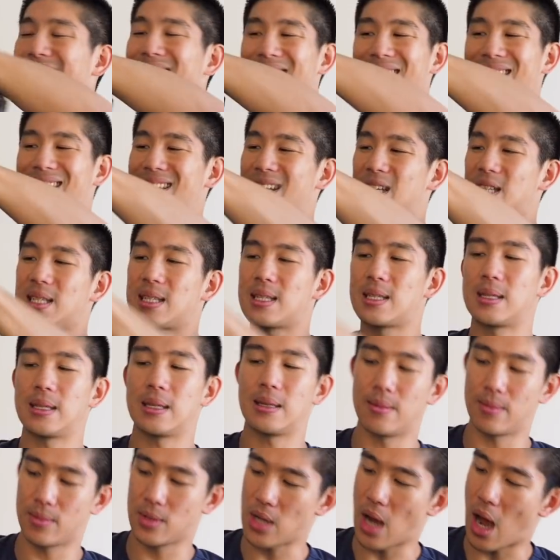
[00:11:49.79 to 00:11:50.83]
This
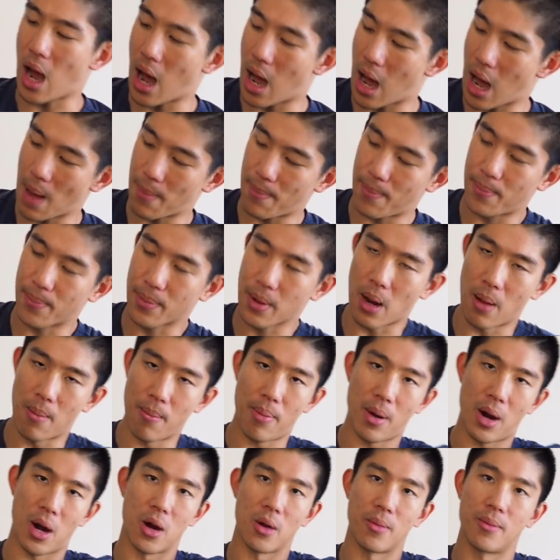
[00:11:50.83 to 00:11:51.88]
top
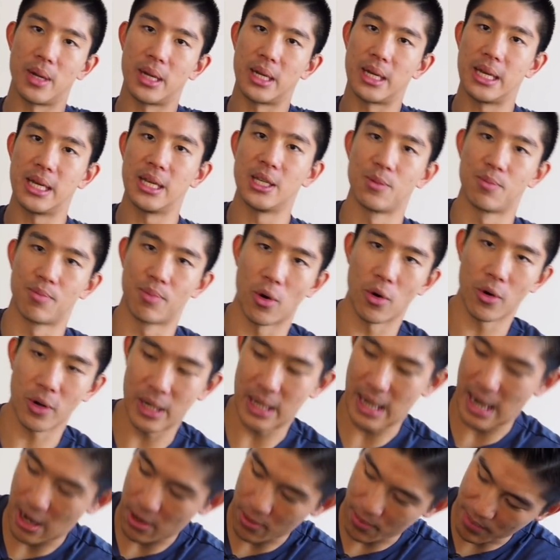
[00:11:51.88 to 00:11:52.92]
compartment is
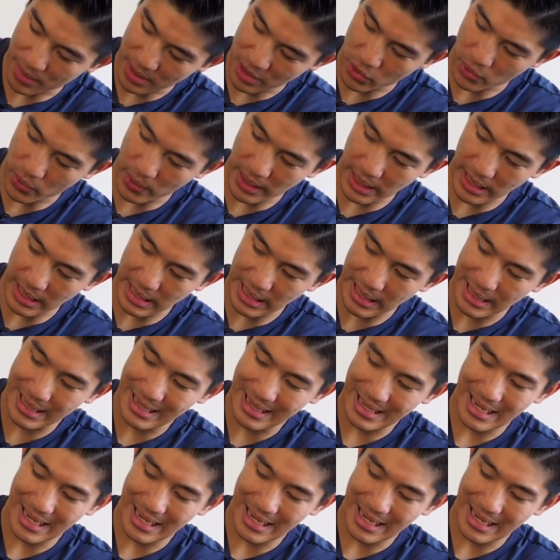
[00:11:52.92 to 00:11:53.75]
broken out between